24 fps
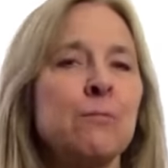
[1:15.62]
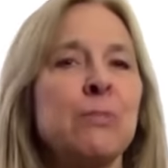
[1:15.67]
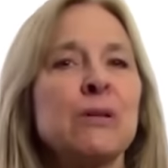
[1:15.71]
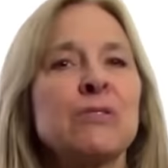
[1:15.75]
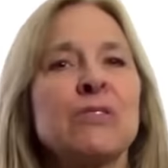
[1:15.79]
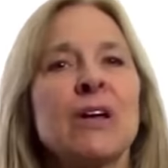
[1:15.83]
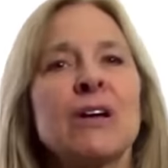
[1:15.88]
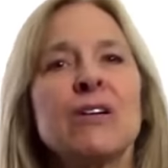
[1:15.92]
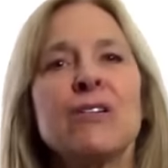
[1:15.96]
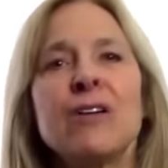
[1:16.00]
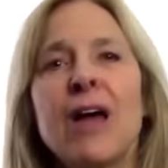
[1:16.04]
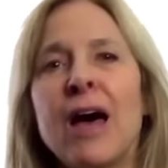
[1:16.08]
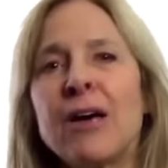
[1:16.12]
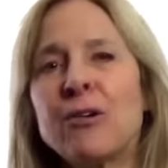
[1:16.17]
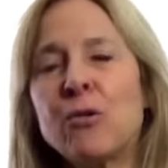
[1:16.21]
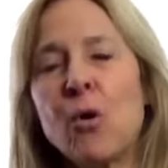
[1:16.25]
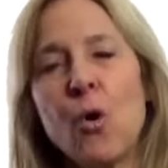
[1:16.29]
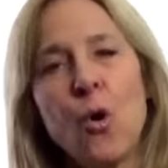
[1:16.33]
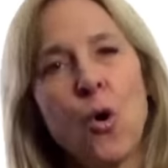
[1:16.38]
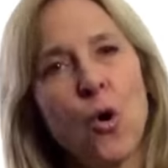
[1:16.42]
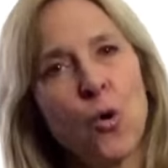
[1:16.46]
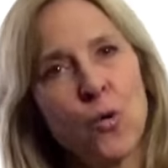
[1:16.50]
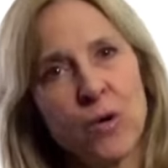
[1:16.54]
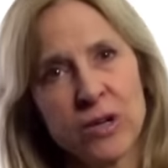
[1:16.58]
But they're
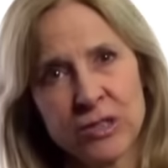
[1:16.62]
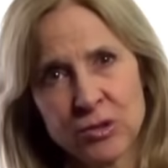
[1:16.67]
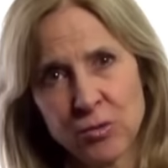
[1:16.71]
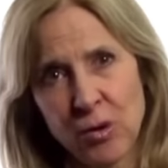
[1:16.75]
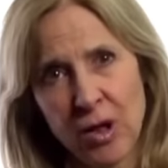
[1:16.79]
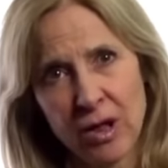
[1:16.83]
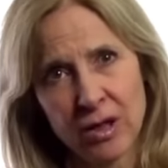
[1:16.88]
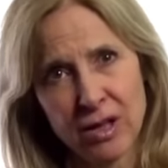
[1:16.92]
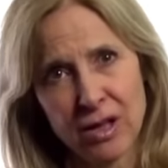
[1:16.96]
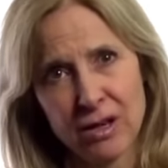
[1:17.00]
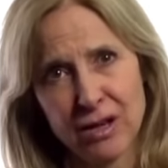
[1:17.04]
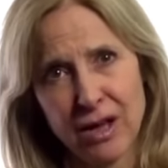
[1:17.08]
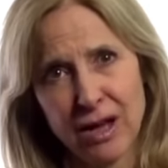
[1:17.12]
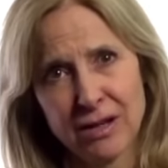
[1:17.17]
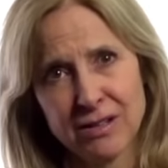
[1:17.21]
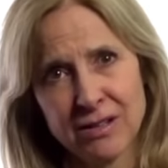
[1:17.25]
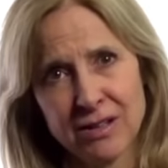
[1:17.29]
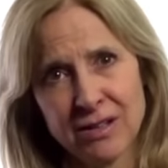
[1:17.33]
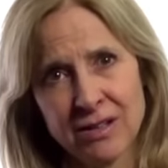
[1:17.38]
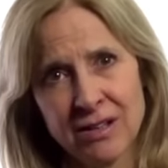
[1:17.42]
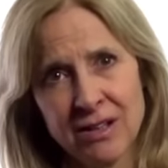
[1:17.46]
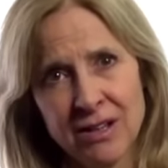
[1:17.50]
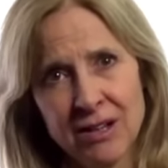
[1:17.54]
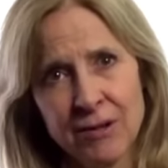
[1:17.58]
not always well
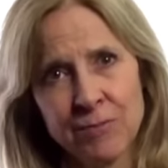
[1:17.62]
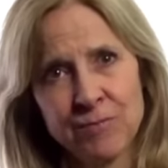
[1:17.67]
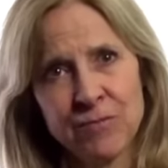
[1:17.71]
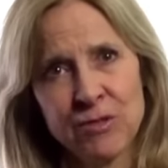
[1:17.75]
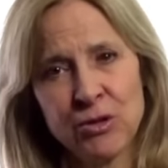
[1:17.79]
connected.